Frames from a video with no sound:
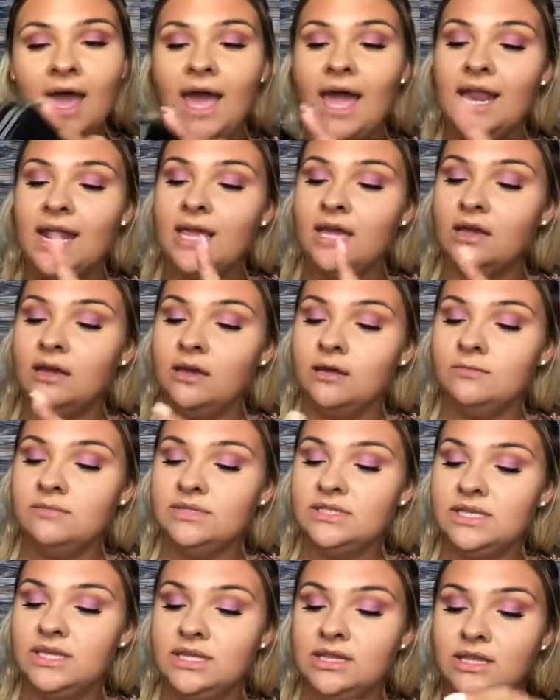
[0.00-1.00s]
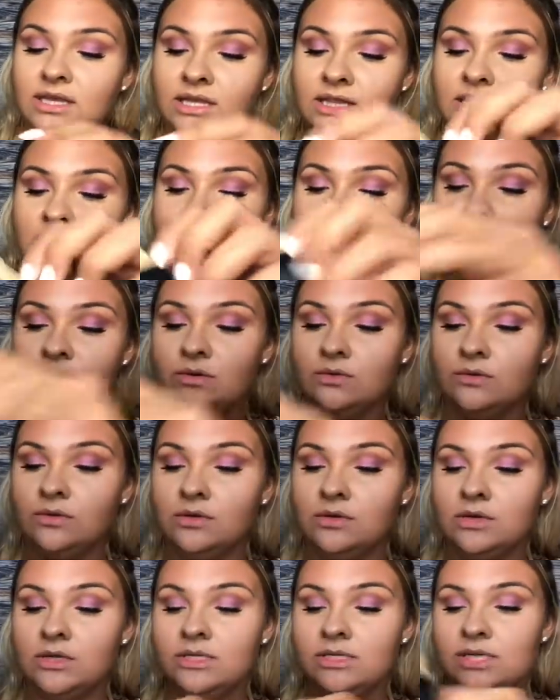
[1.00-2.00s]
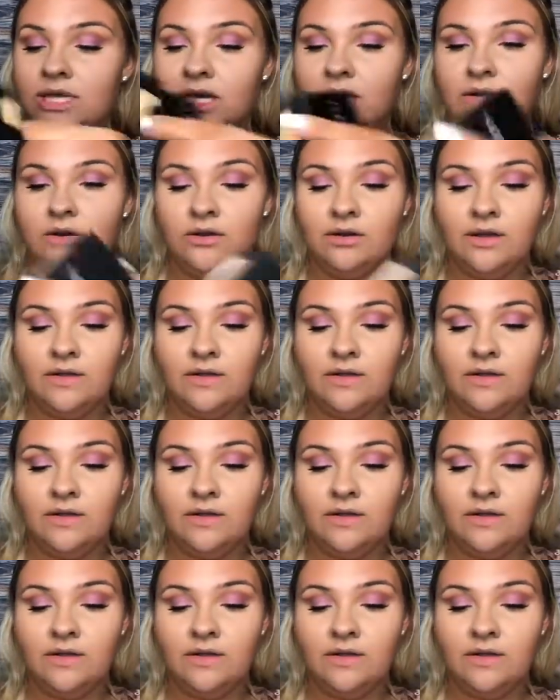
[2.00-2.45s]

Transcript: and it comes in like this cute little container,